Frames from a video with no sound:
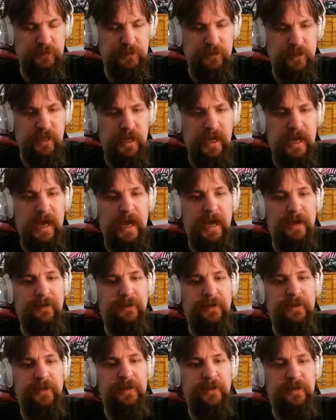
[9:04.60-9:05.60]
Ah!
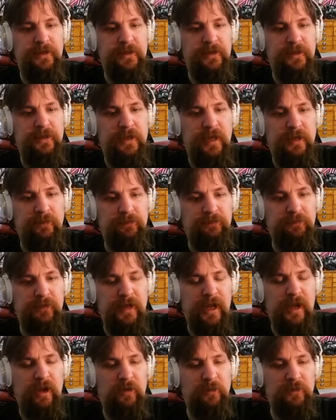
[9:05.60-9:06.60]
And
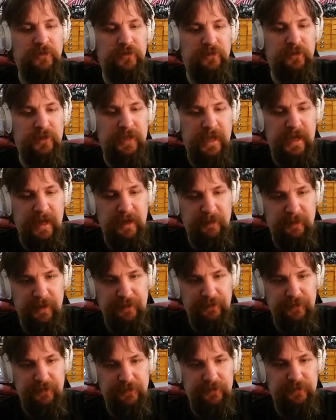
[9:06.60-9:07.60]
I almost forgot
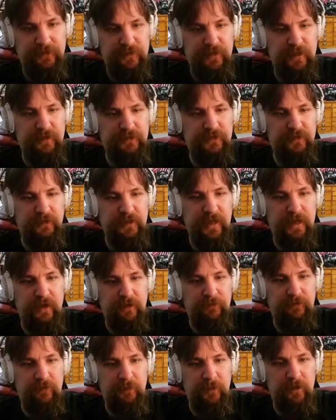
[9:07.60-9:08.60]
about this. Here's a
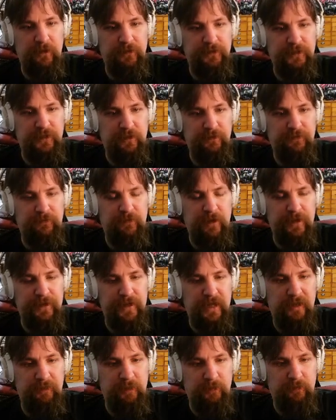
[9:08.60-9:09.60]
letter from our dear friend
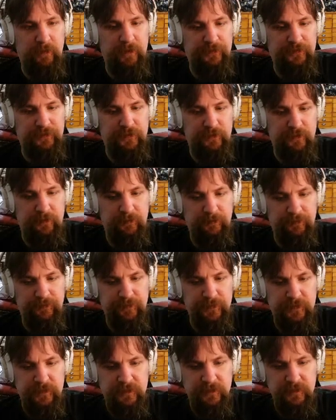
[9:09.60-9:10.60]
Albert Wesker.
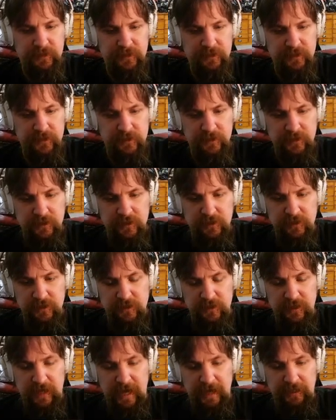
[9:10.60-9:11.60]

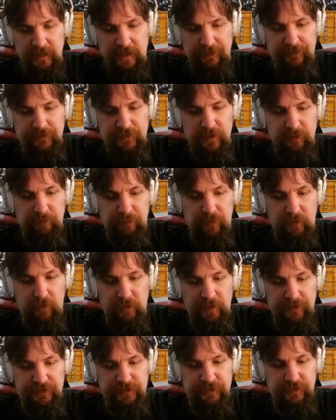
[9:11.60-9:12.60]
I left some
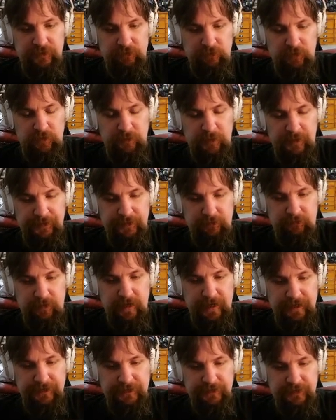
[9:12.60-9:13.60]
bullets in the room on the
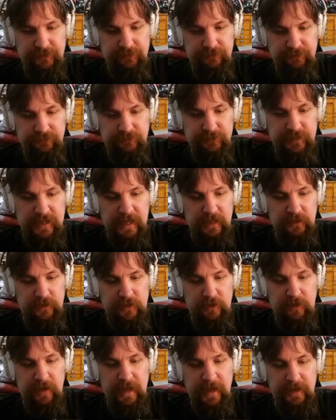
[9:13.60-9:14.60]
right. I'll
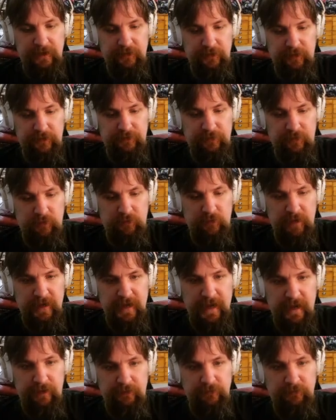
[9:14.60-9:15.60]
go ahead and look for a
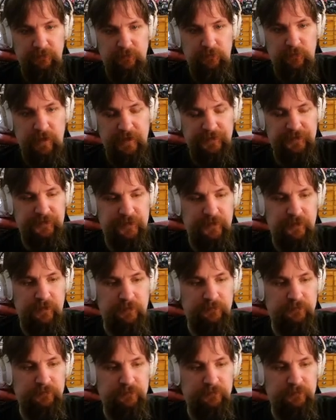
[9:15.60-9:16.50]
way out. Wesker.